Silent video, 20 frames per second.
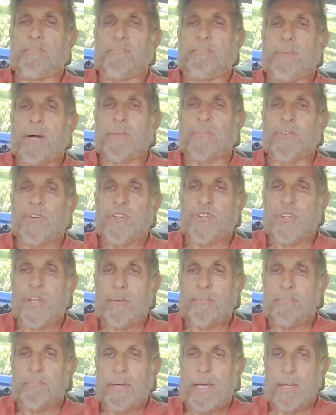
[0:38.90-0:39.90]
But for
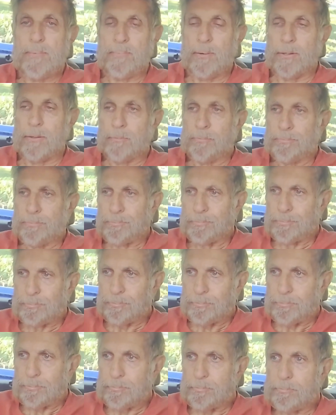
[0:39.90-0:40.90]
some people,
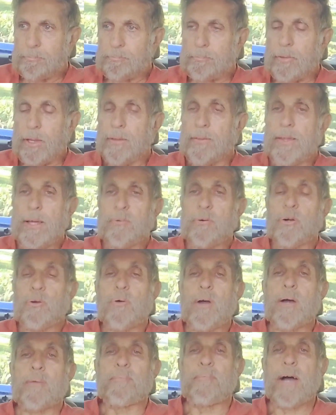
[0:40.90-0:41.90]
they will go
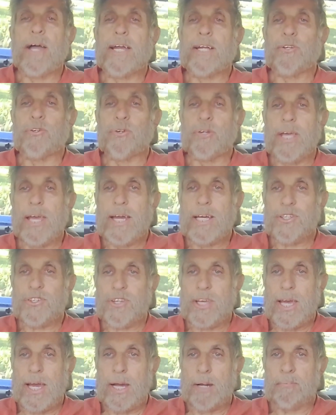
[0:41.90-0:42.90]
out and buy a new gas
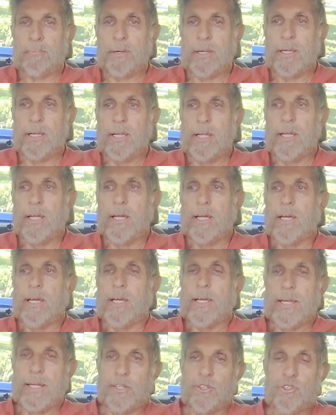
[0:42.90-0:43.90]
cap,
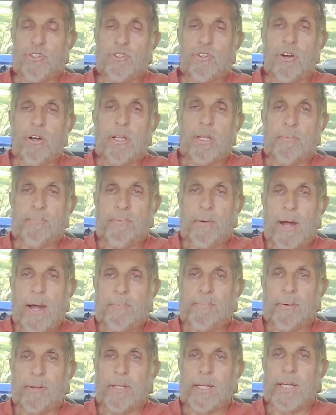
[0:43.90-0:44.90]
install it
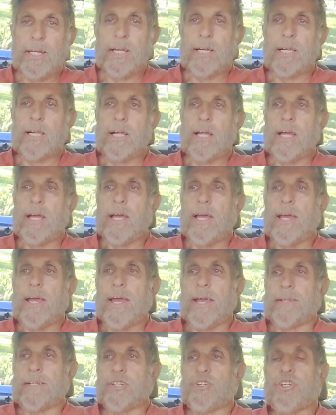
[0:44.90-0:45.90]
properly,
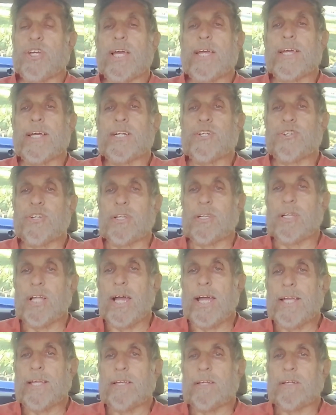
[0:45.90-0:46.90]
and the check engine
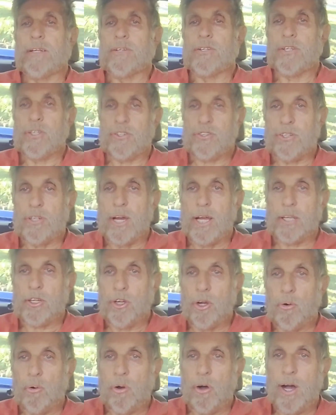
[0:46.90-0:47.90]
light does not
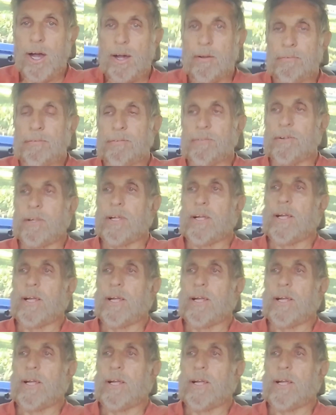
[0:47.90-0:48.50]
go off.